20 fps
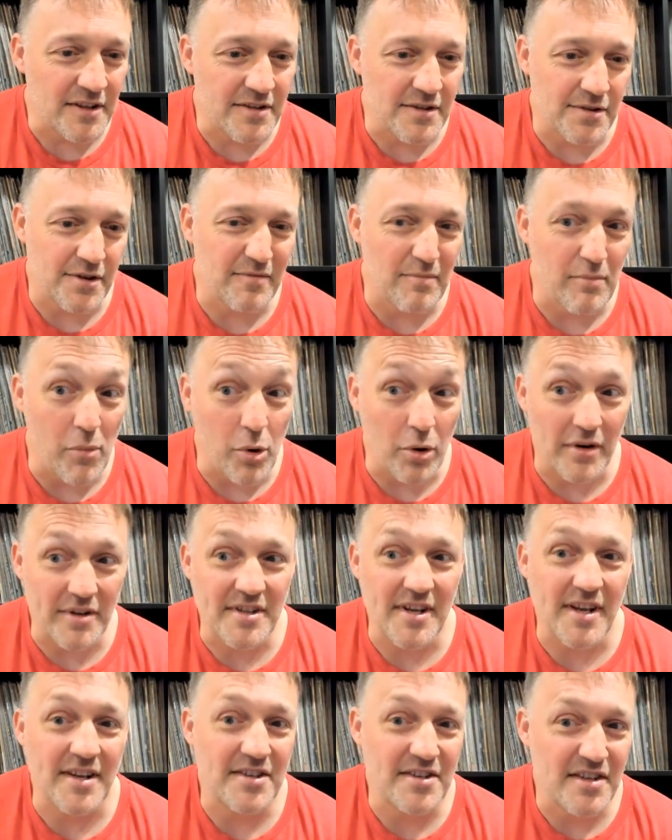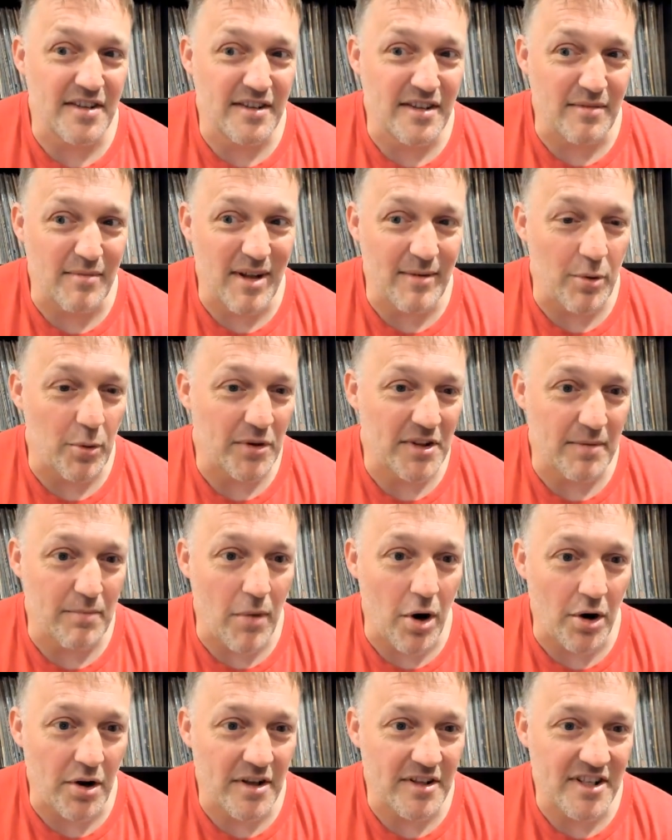deserve more attention than maybe what the
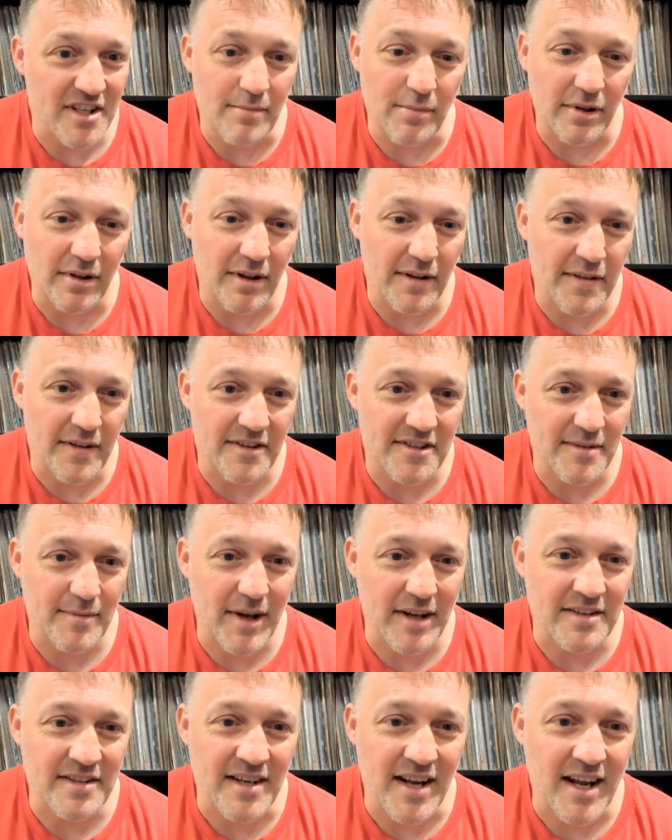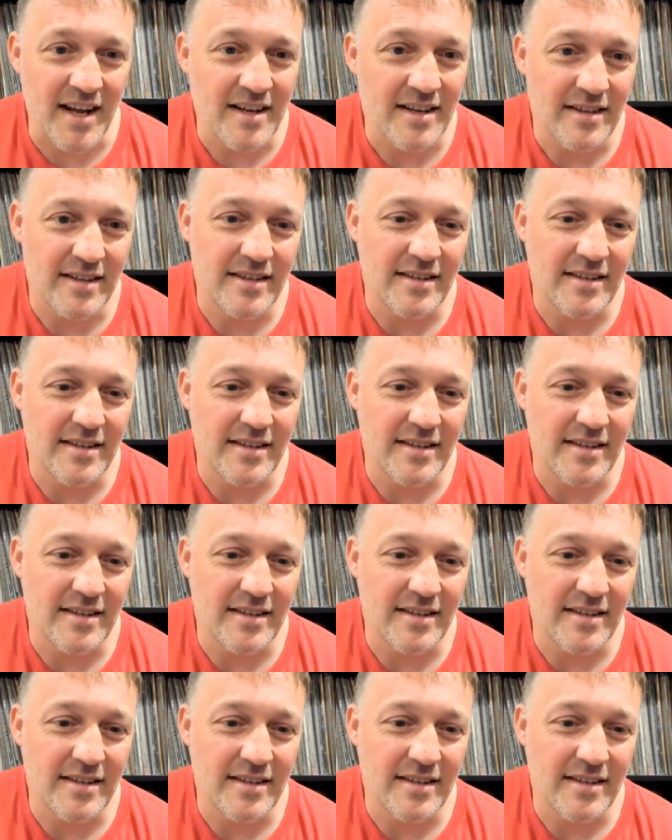market typically thinks about today?